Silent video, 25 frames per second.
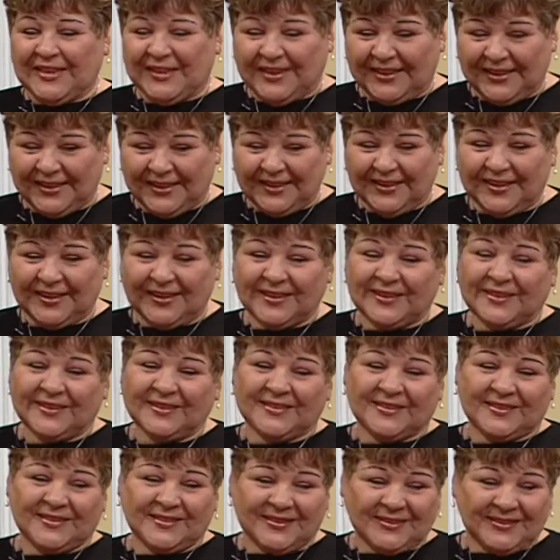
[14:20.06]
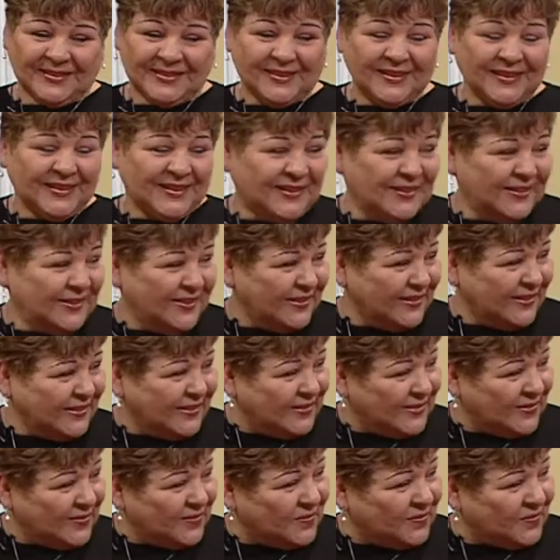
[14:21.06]
Well, the toast. When you
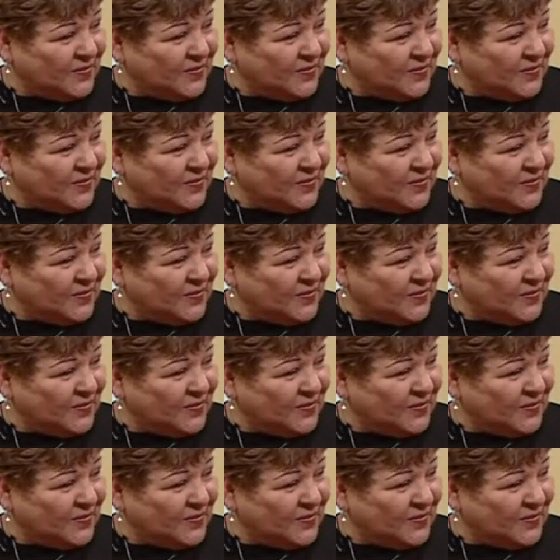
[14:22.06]
toast